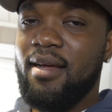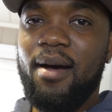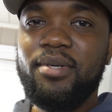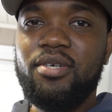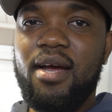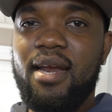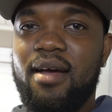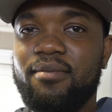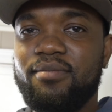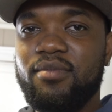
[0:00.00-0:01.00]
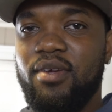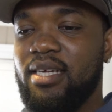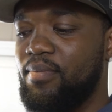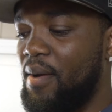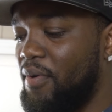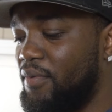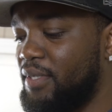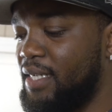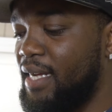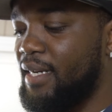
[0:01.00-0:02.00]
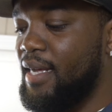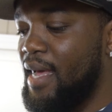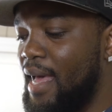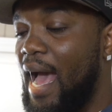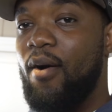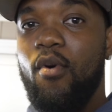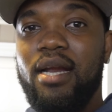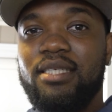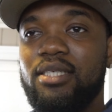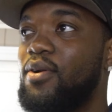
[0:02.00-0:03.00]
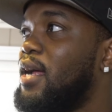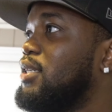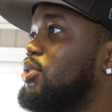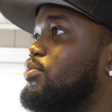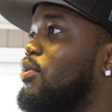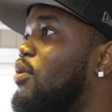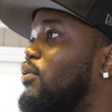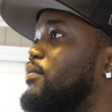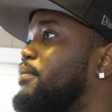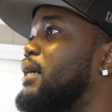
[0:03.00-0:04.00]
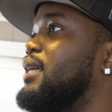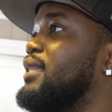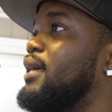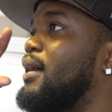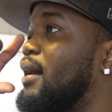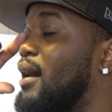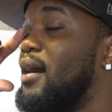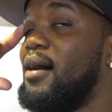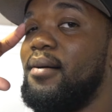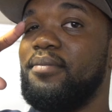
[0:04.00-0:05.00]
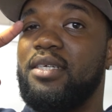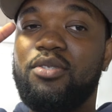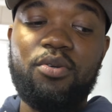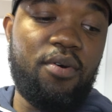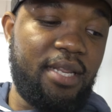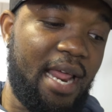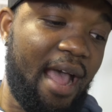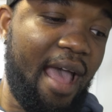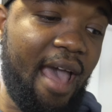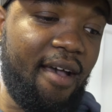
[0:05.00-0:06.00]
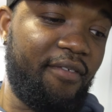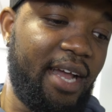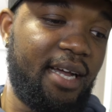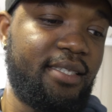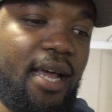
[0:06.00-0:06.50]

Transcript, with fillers: I'm gonna try it out. You guys probably won't see it. I wanted to try the drone, but um, the drone that I have, guys,